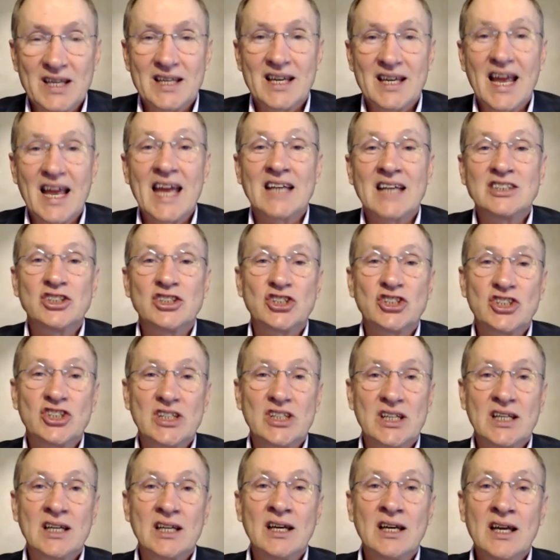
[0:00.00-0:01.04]
and
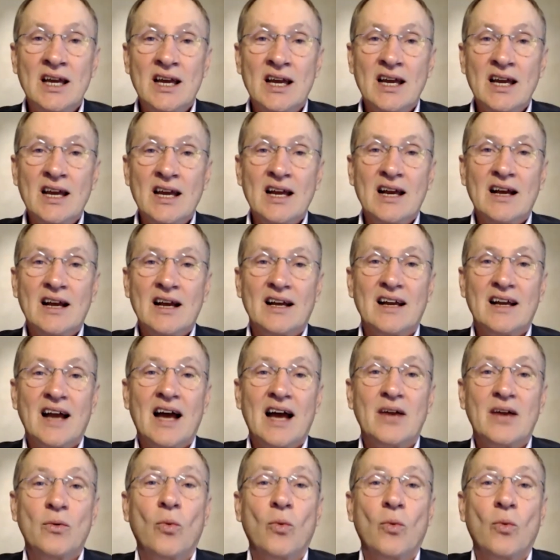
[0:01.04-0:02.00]
she got